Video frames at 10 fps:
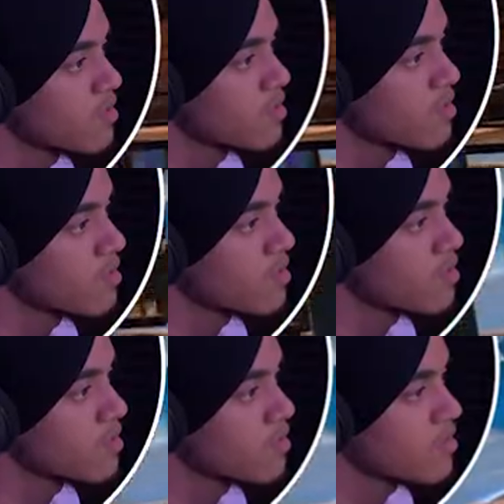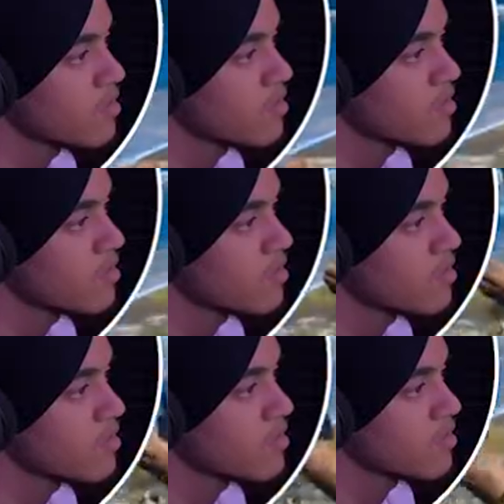
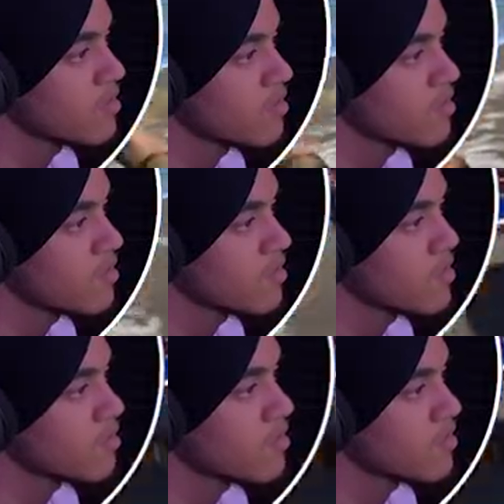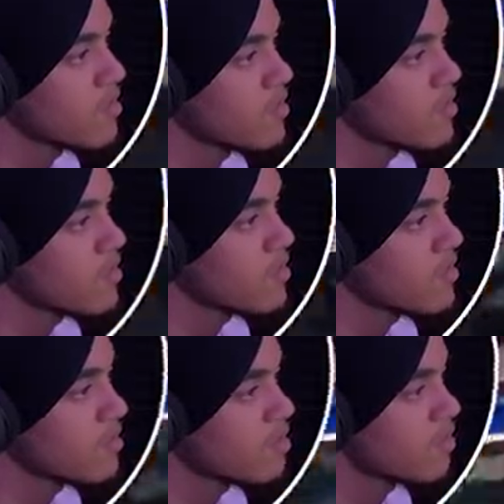Nothing is said.